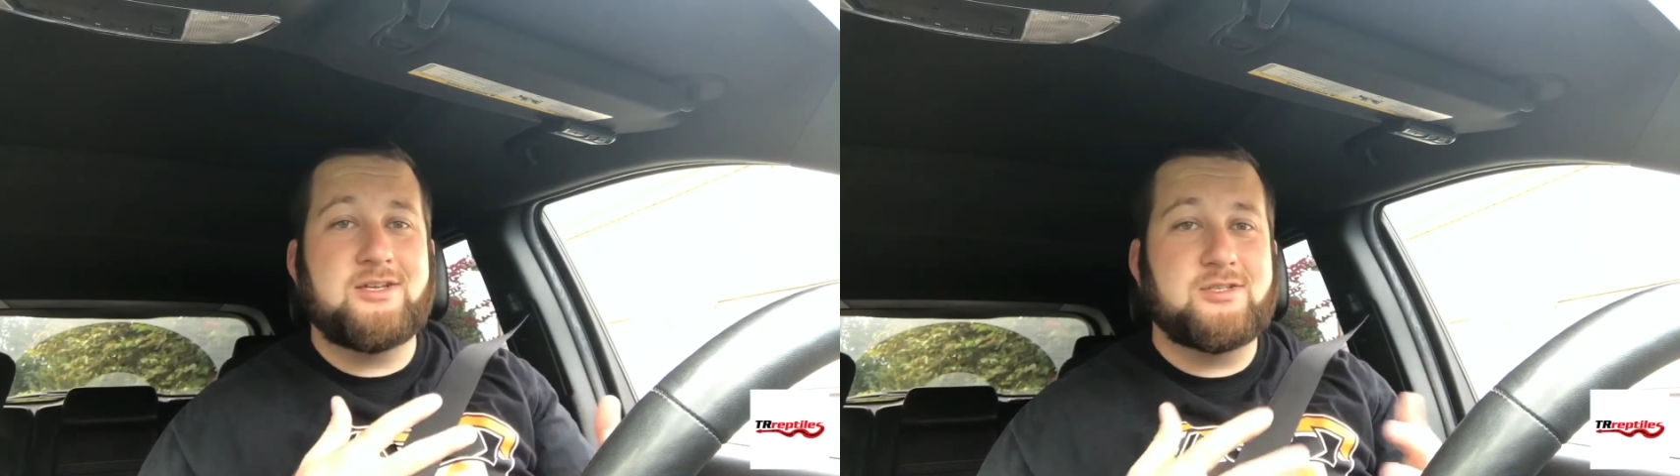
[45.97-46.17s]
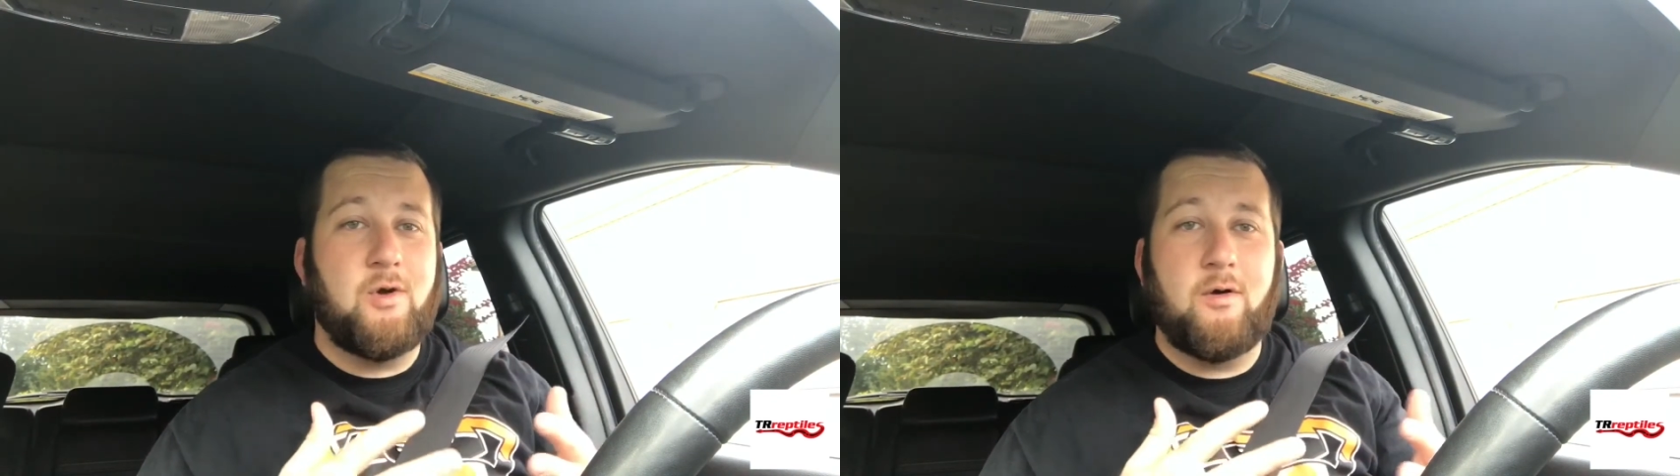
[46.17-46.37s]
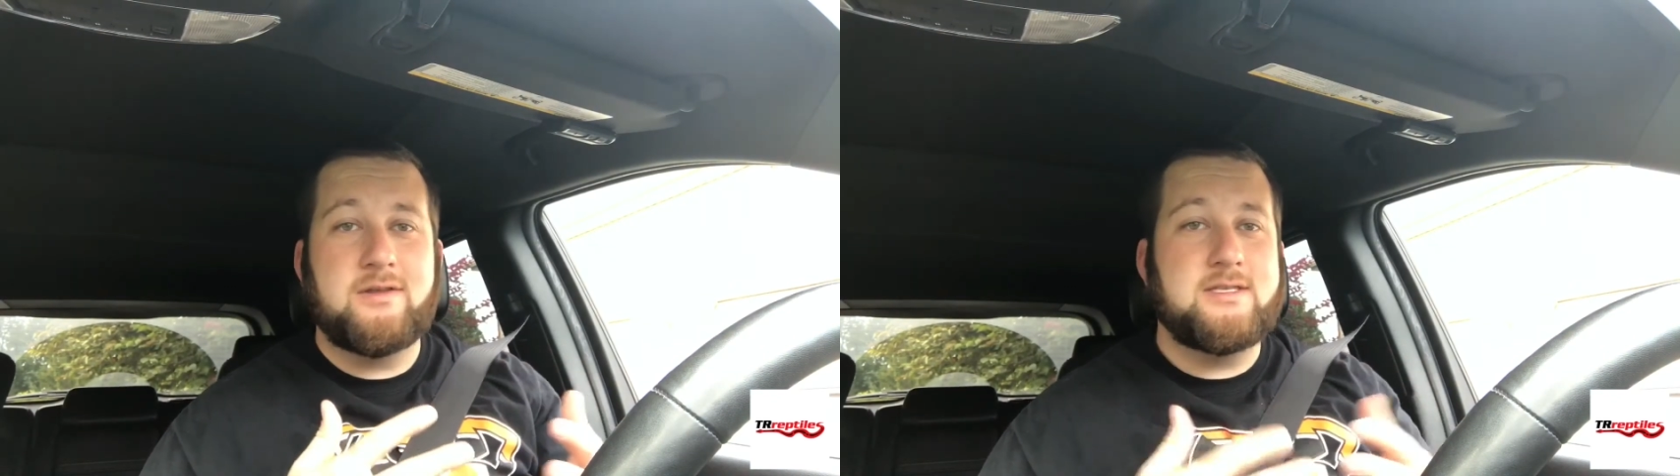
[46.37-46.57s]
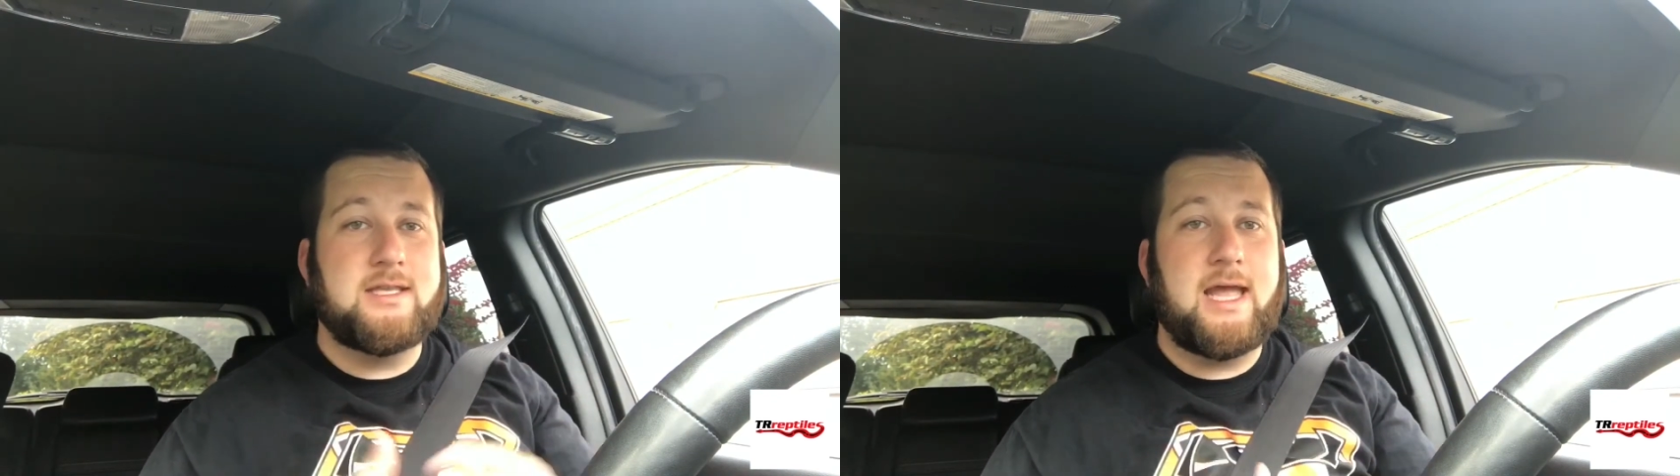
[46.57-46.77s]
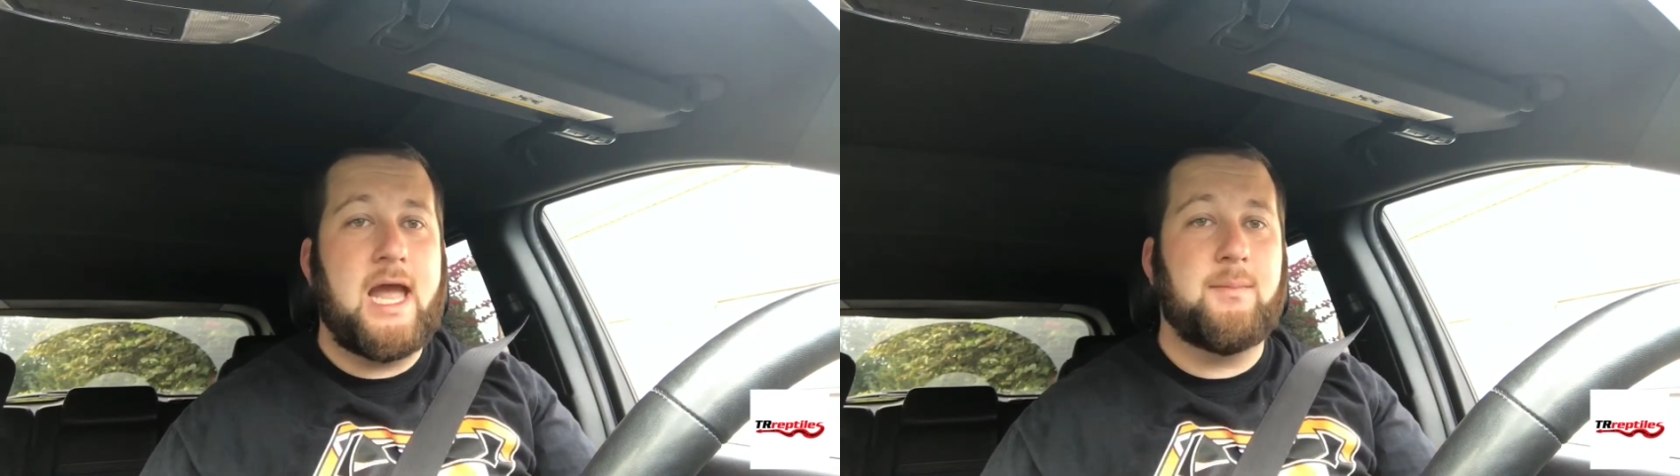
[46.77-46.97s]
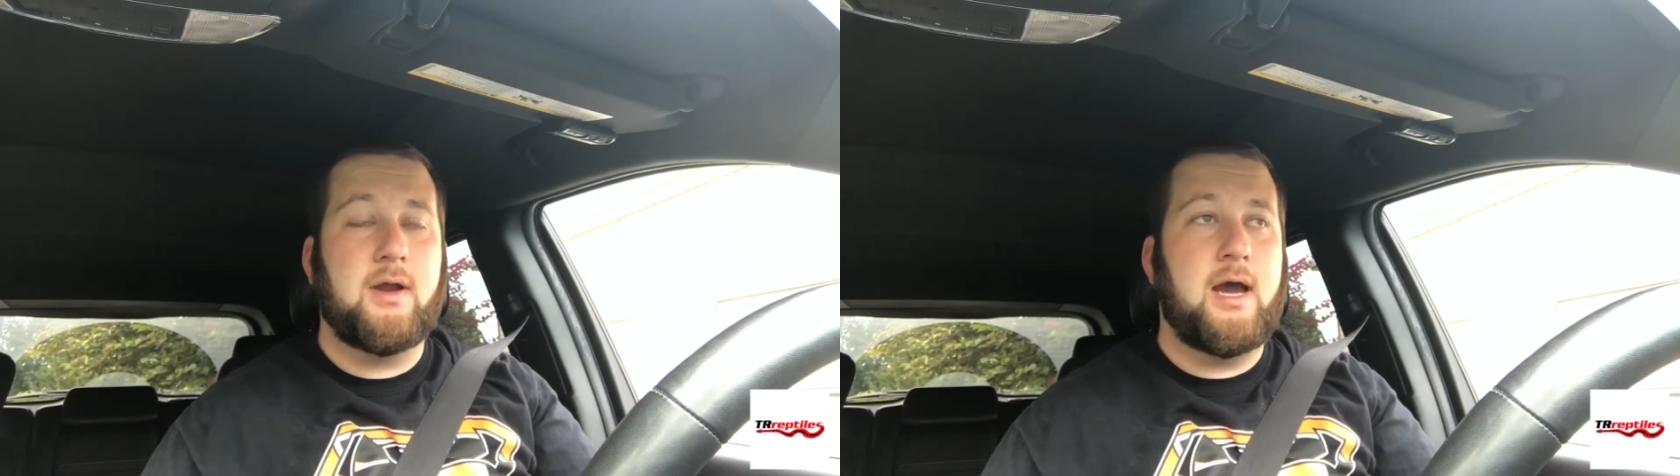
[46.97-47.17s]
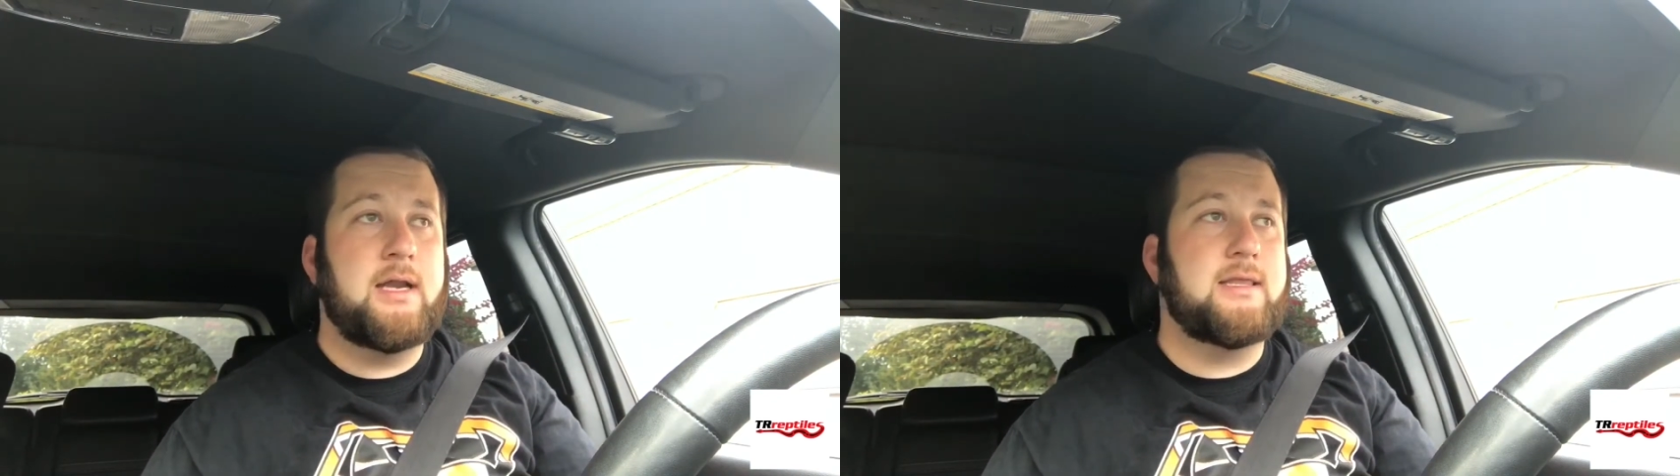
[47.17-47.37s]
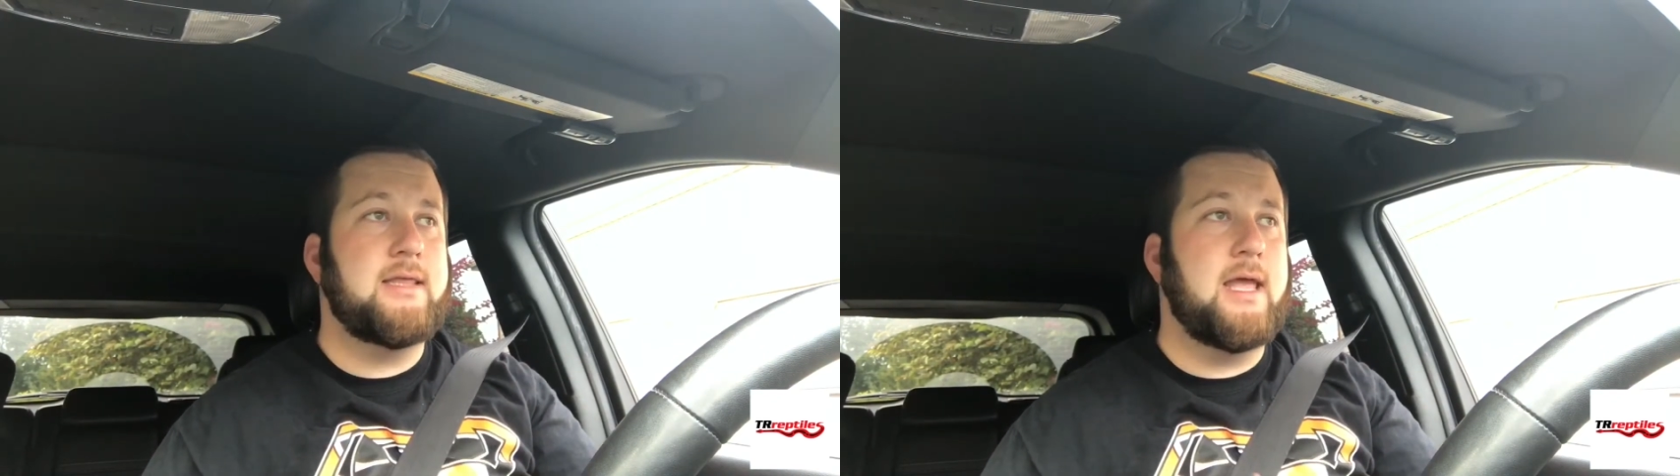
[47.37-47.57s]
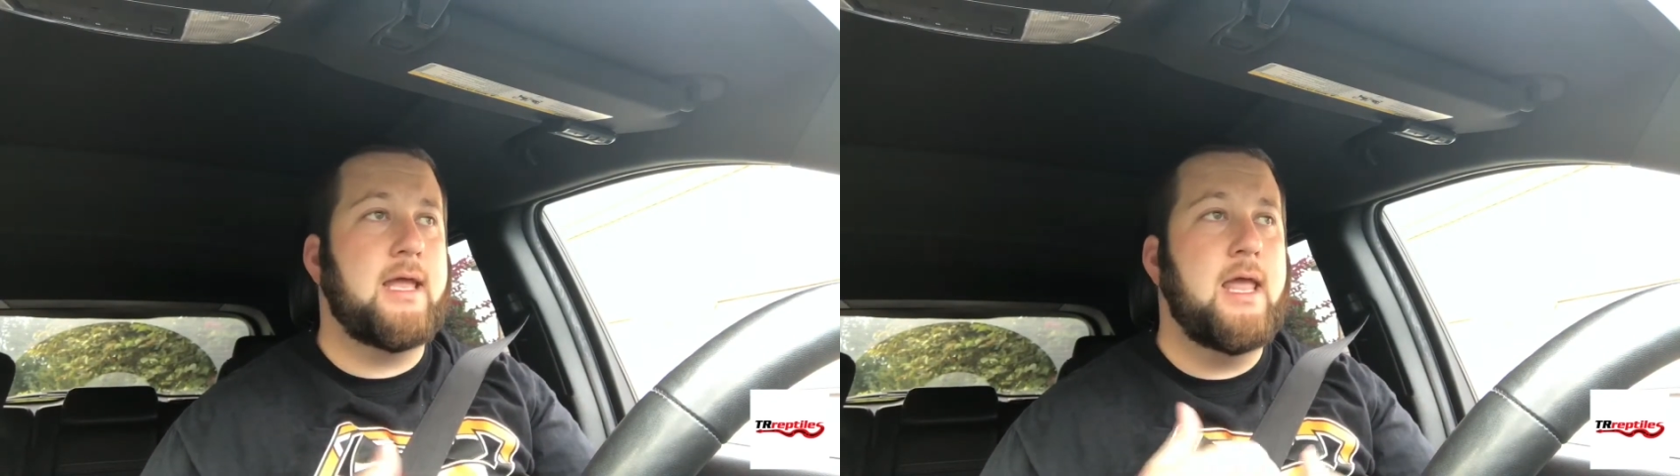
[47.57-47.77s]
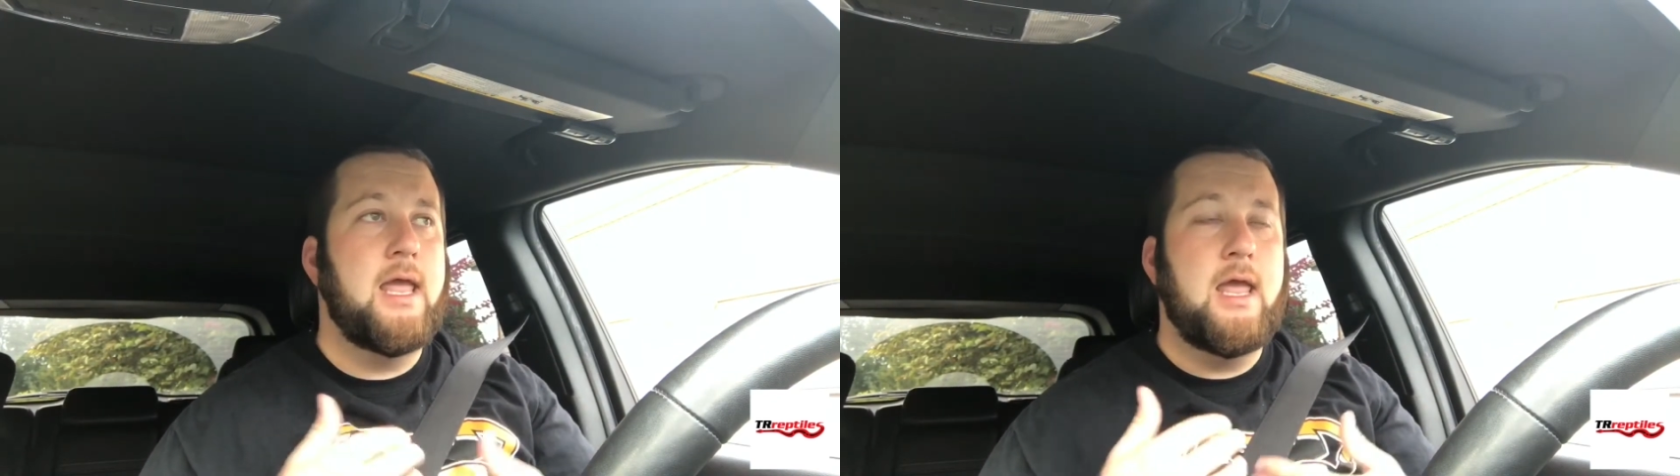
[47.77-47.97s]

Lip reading: of just talking to the camera kind of thing.